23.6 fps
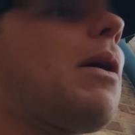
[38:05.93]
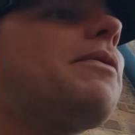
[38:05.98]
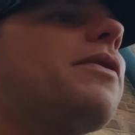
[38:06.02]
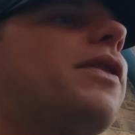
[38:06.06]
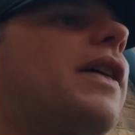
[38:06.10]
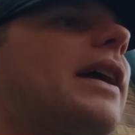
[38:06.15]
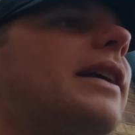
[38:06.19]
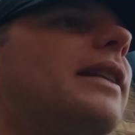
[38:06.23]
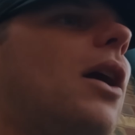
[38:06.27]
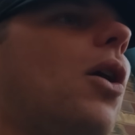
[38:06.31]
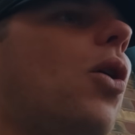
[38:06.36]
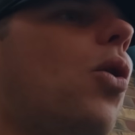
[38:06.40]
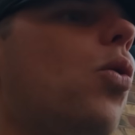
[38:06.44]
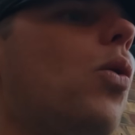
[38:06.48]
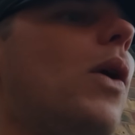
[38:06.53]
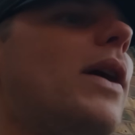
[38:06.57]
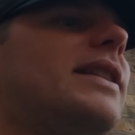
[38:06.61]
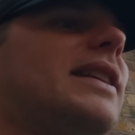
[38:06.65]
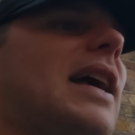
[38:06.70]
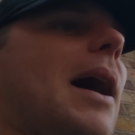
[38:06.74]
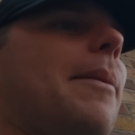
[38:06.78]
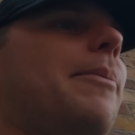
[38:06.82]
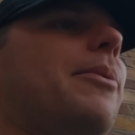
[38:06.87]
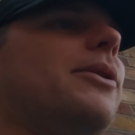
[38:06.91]
one thing that
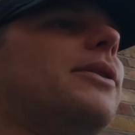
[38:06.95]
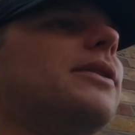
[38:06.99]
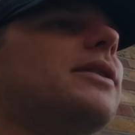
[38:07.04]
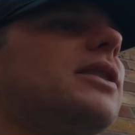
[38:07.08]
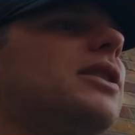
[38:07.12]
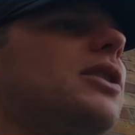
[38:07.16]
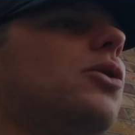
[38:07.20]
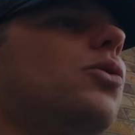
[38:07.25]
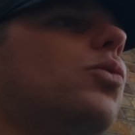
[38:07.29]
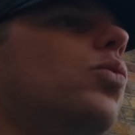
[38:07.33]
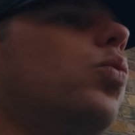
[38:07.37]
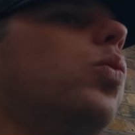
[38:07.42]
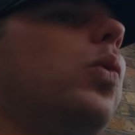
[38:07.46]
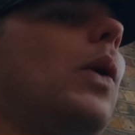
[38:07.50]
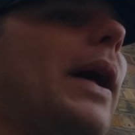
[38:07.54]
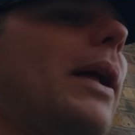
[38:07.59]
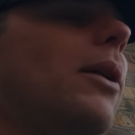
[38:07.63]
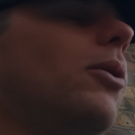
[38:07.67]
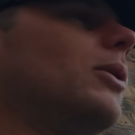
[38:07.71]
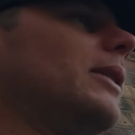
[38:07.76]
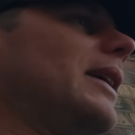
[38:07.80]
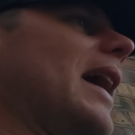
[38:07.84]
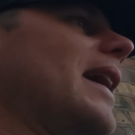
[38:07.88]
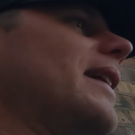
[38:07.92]
always happens. You
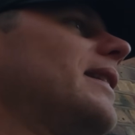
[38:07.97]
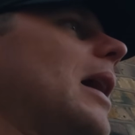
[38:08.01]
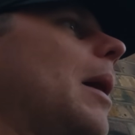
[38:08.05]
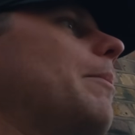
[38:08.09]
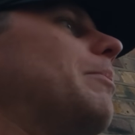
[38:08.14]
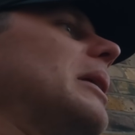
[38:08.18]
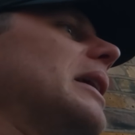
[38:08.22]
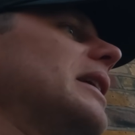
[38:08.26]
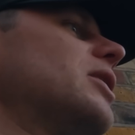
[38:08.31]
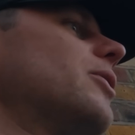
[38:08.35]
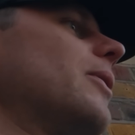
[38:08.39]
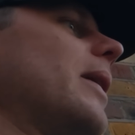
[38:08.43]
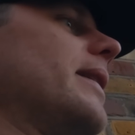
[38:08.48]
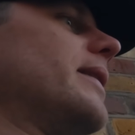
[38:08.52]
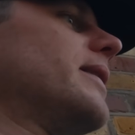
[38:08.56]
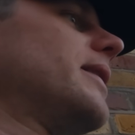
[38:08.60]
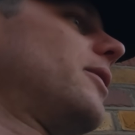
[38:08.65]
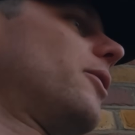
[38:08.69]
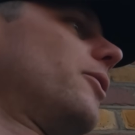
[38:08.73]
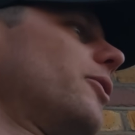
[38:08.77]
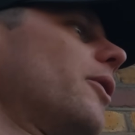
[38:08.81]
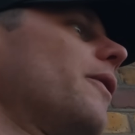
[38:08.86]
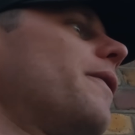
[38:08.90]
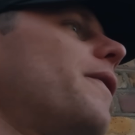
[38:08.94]
will get
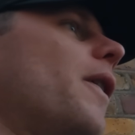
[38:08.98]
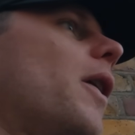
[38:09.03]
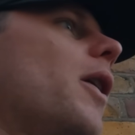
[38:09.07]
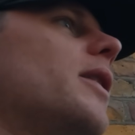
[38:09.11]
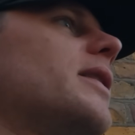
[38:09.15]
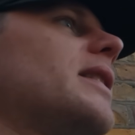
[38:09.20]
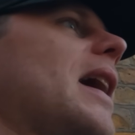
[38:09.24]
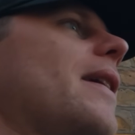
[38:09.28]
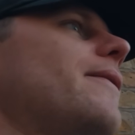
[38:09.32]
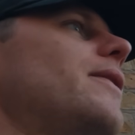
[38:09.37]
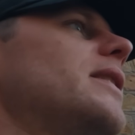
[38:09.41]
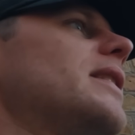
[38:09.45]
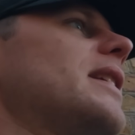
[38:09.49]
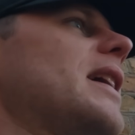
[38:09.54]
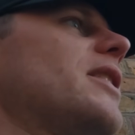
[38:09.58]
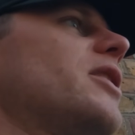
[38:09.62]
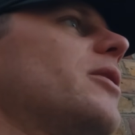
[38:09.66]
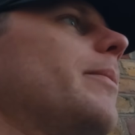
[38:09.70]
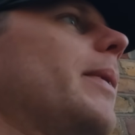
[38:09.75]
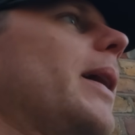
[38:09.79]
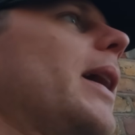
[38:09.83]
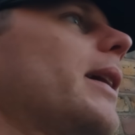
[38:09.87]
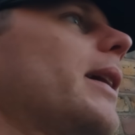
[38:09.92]
obliterated on your first heavy session